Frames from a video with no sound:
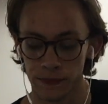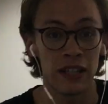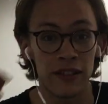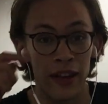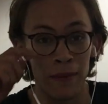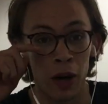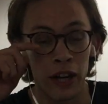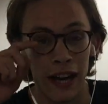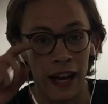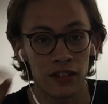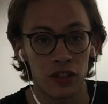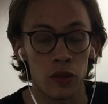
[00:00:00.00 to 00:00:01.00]
They might
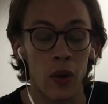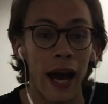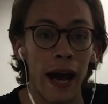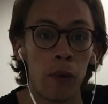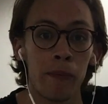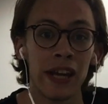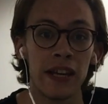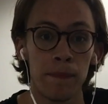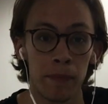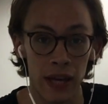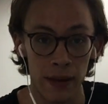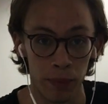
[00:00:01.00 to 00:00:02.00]
ask you, "How many
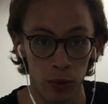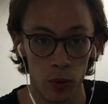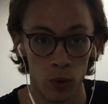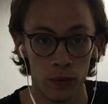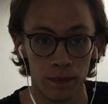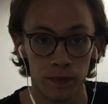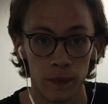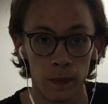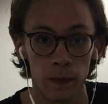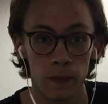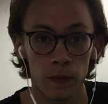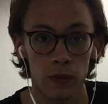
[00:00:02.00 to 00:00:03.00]
people
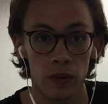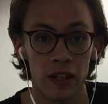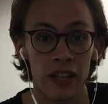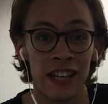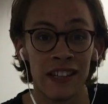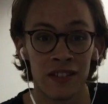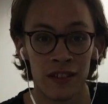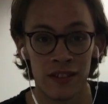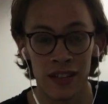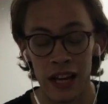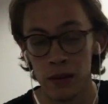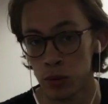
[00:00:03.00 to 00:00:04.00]
is the
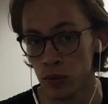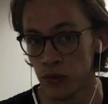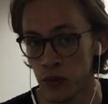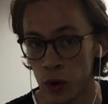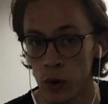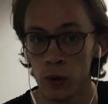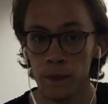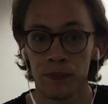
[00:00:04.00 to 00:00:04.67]
table for?"